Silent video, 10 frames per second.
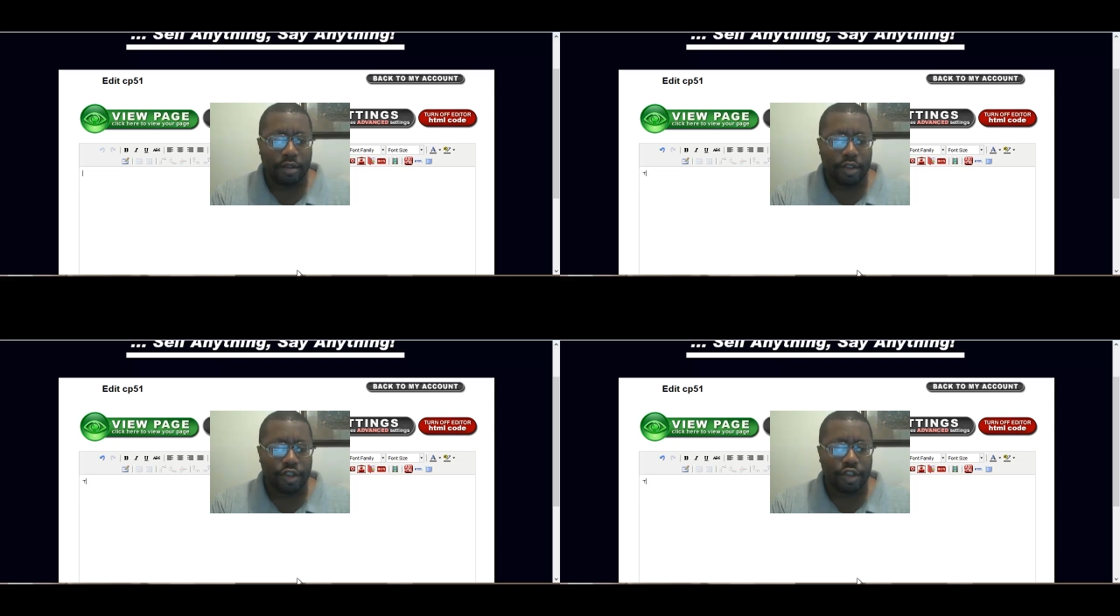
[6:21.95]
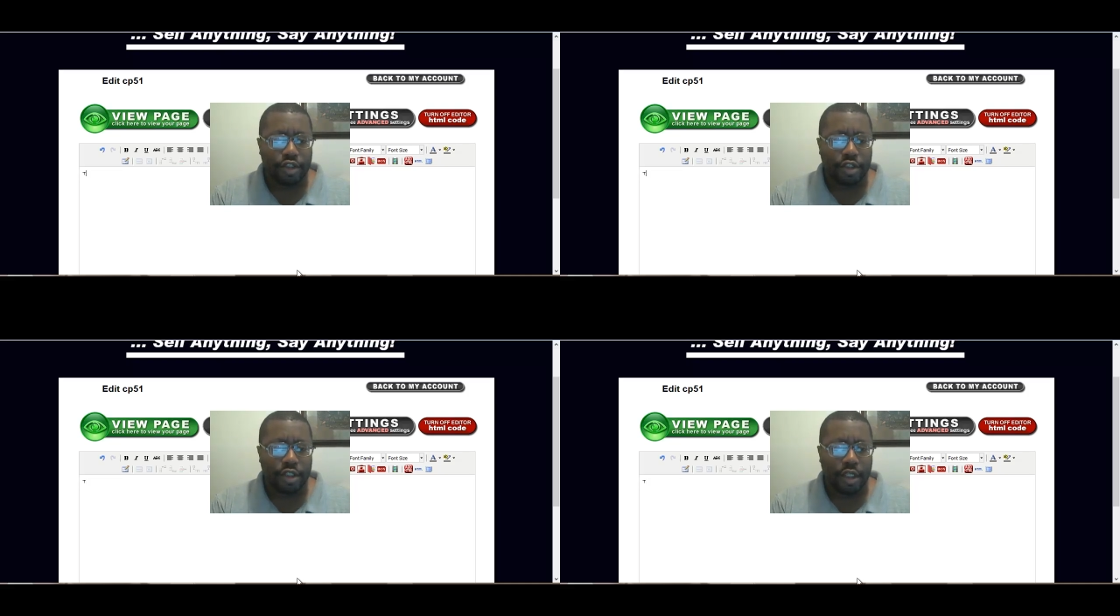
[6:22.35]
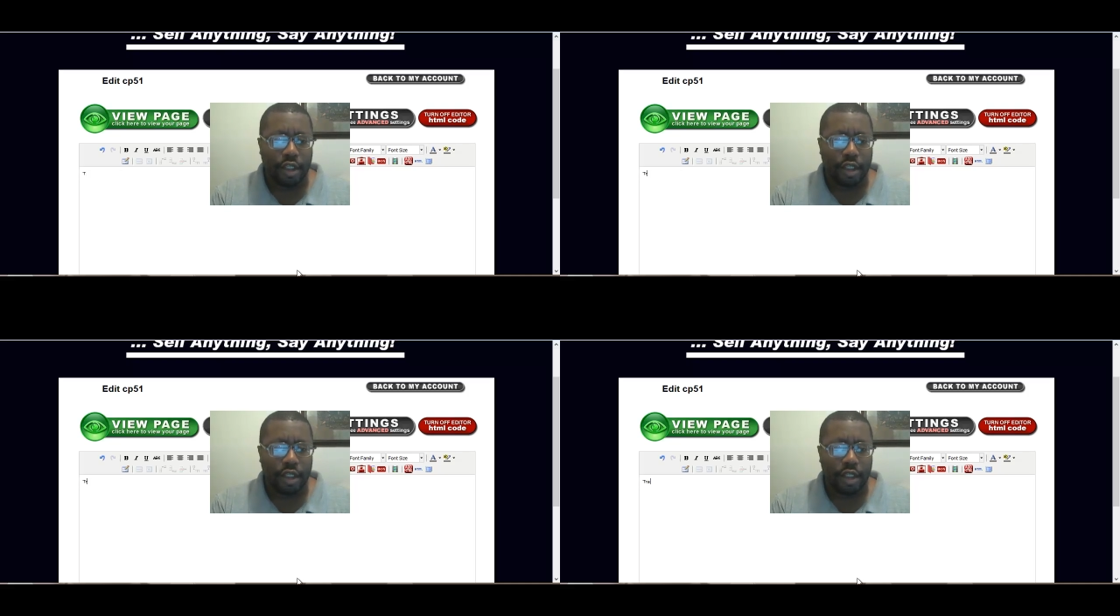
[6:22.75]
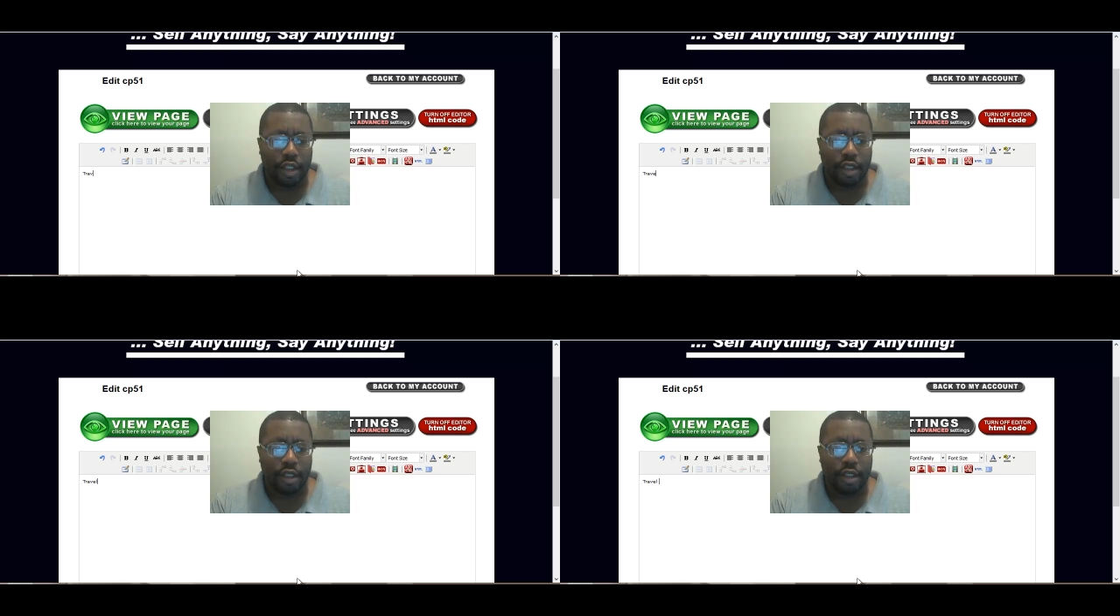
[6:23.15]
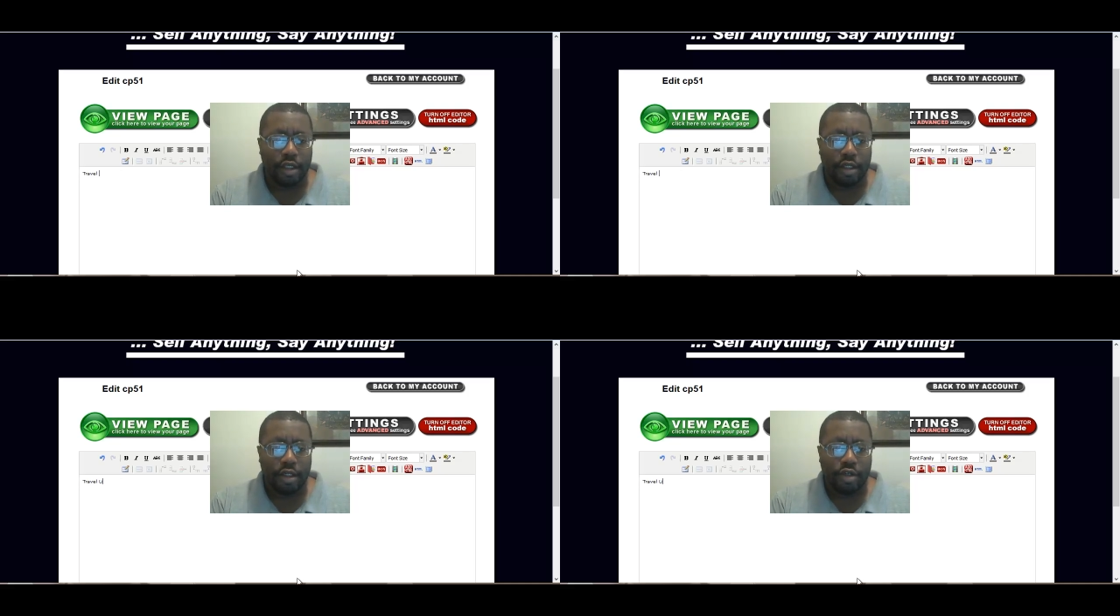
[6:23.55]
let's just say
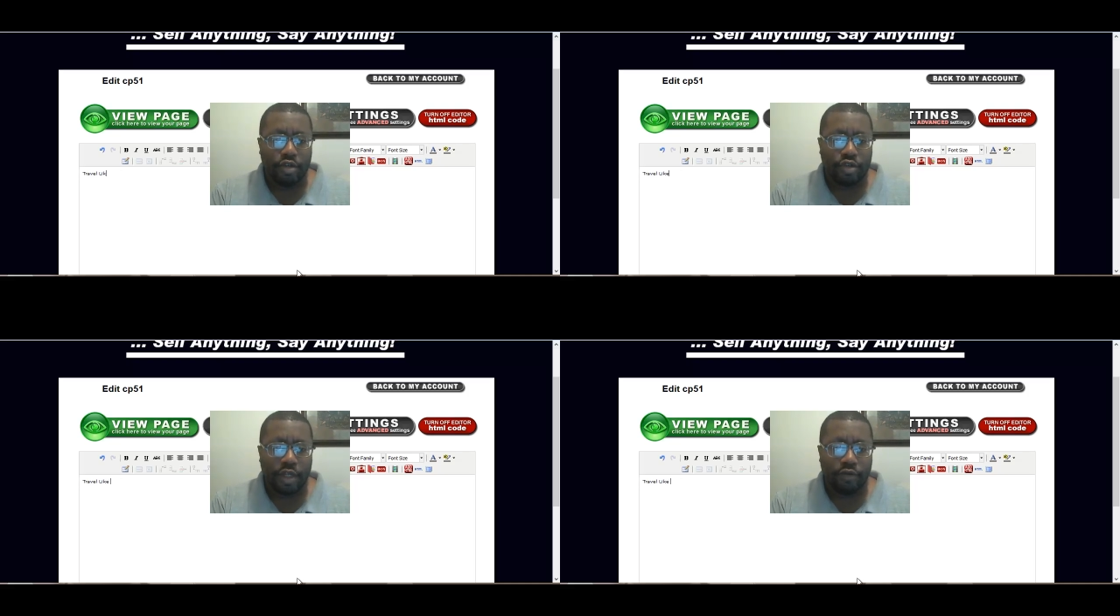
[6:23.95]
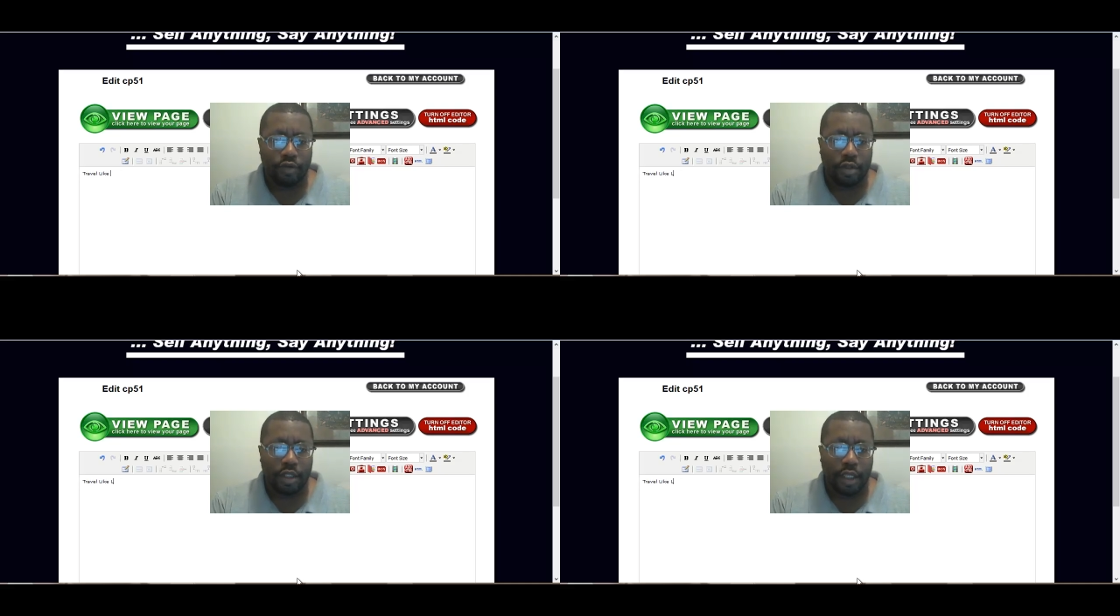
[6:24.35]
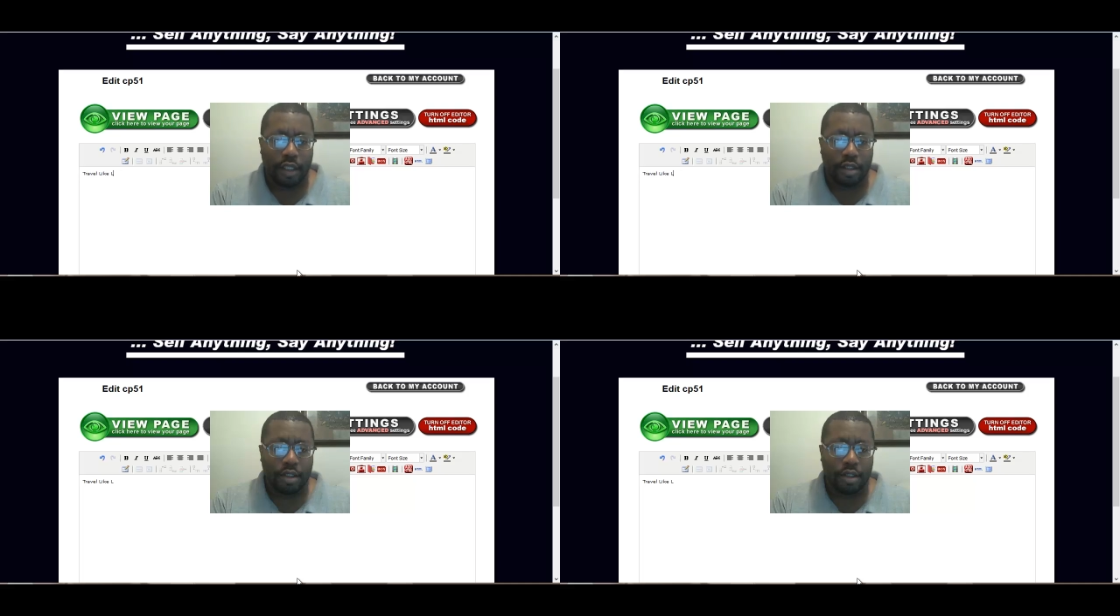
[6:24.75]
travel like